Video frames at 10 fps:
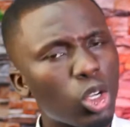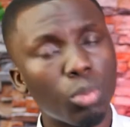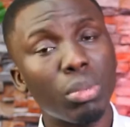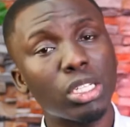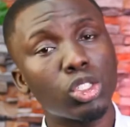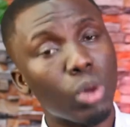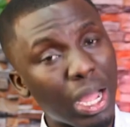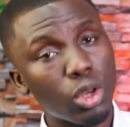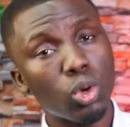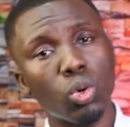God bless you.
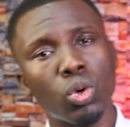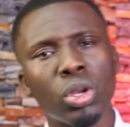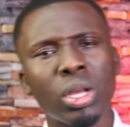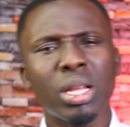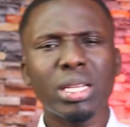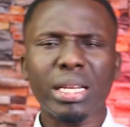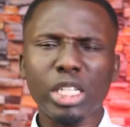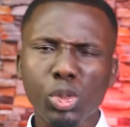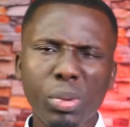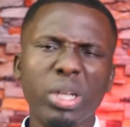I know that
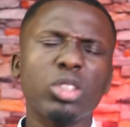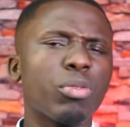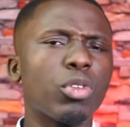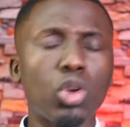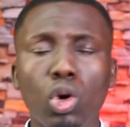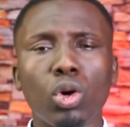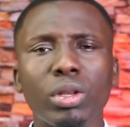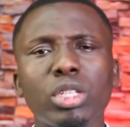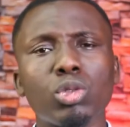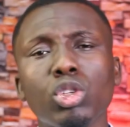the Spirit of
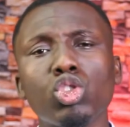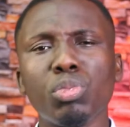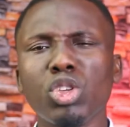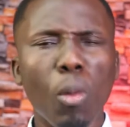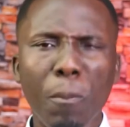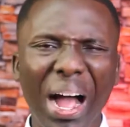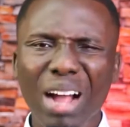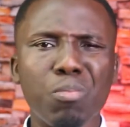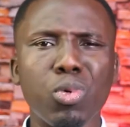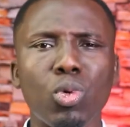God is going to be your
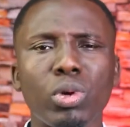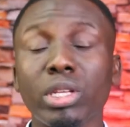backbone.